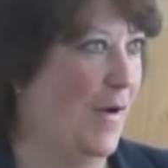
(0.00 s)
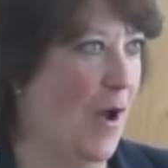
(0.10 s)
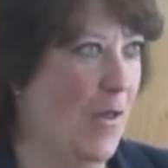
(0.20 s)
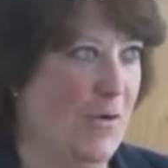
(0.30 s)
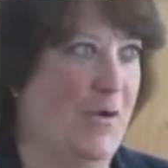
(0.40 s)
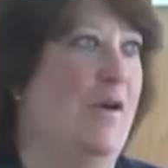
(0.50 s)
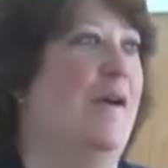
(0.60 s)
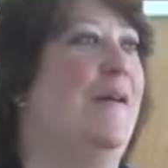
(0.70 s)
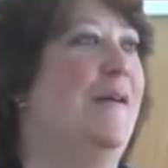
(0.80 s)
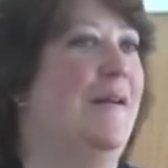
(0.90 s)
other
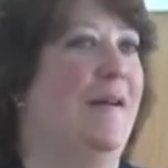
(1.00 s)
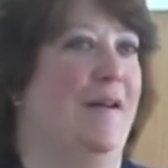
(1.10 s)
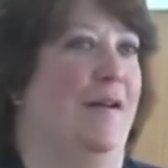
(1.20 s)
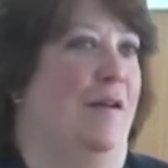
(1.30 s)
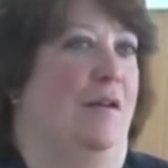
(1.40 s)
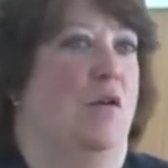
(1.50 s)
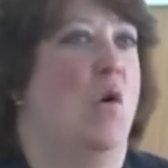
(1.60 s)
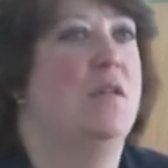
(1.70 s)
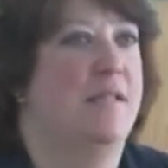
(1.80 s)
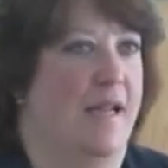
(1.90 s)

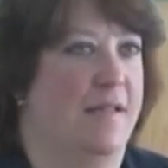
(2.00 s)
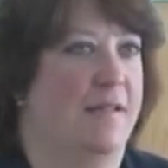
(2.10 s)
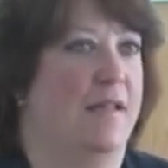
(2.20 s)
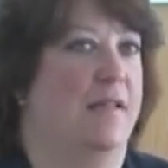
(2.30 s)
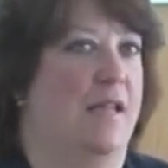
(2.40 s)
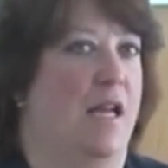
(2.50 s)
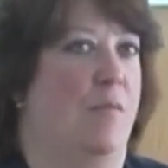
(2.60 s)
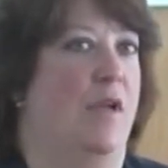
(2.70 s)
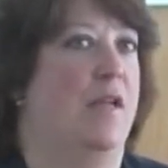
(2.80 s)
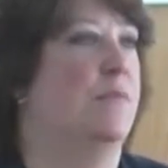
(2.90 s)
content in a
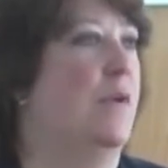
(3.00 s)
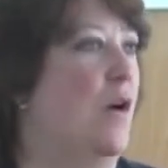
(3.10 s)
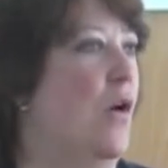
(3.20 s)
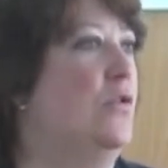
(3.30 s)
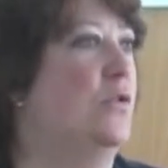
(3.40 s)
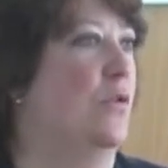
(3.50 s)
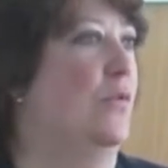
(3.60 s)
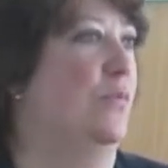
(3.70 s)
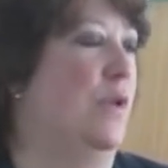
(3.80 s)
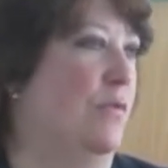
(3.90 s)
database may
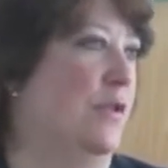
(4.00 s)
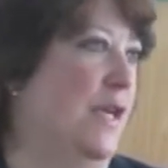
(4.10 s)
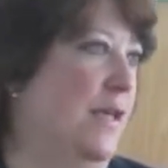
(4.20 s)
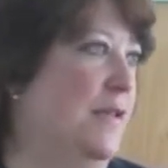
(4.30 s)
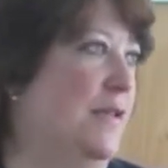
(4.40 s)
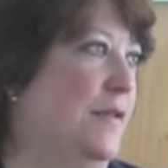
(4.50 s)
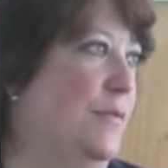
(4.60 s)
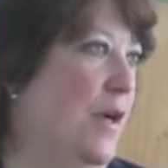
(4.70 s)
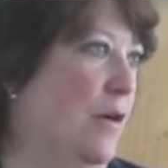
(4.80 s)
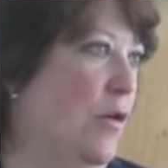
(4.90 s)
also be protected
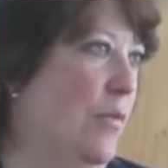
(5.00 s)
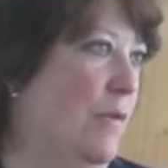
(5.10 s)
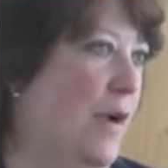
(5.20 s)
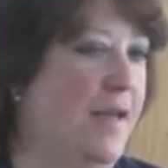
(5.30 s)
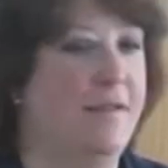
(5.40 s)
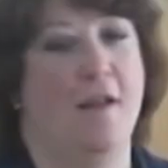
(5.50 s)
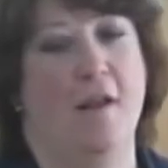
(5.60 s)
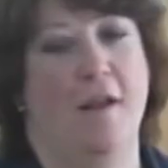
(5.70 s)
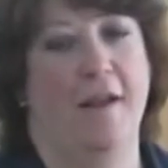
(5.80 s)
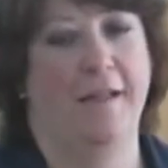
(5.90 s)
by copyright,
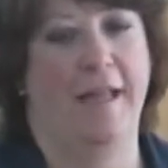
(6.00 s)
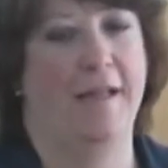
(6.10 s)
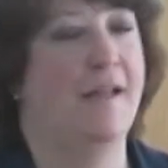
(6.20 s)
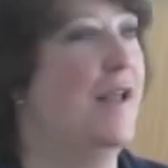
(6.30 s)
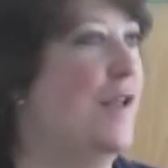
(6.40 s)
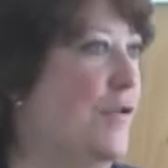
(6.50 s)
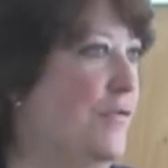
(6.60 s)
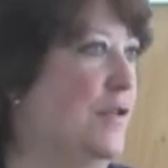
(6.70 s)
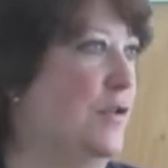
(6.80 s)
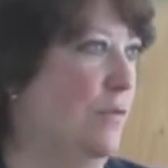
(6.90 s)
again, if
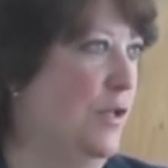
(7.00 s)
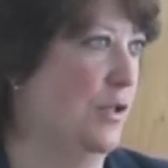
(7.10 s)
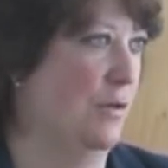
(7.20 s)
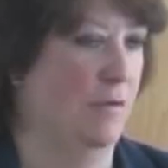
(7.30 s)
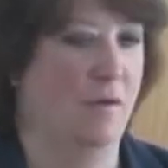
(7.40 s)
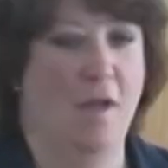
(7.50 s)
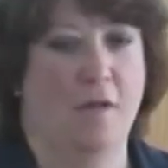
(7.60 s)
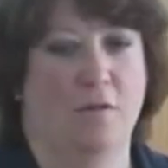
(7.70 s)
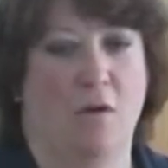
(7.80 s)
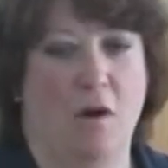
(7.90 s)
it's original.
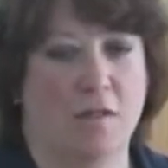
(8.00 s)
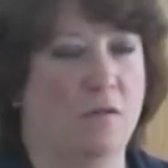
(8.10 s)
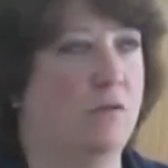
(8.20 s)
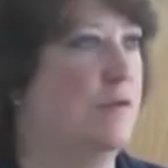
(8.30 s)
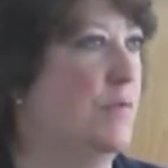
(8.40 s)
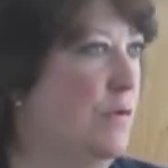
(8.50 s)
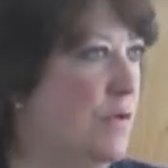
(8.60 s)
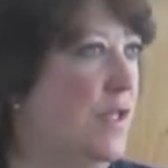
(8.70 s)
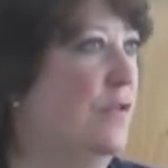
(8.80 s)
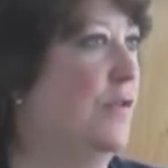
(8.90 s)
So articles,
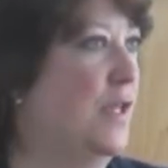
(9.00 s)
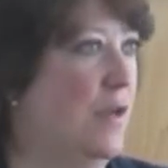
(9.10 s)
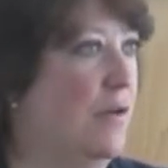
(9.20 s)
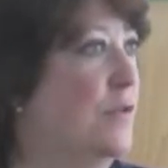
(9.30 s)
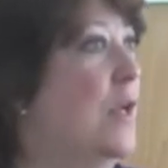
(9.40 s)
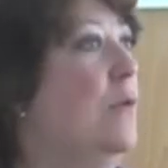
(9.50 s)
music, videos